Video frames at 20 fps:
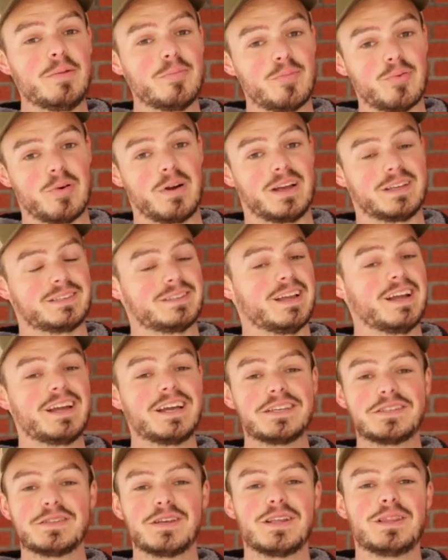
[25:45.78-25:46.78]
impressed. Like
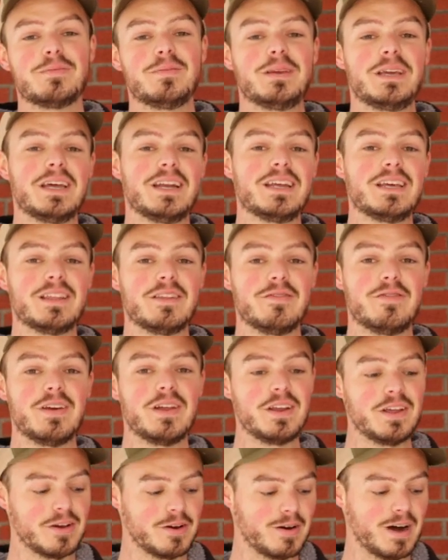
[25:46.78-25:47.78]
I said at the beginning of the
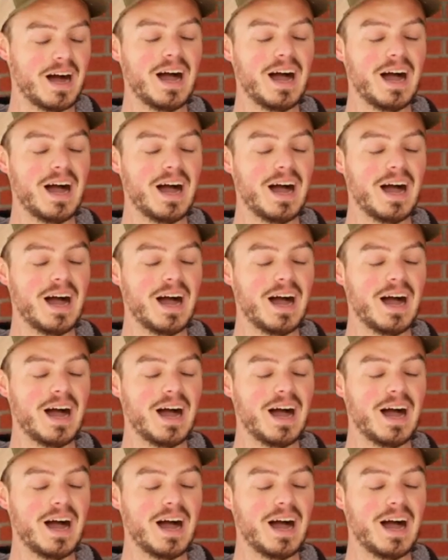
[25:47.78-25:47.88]
video,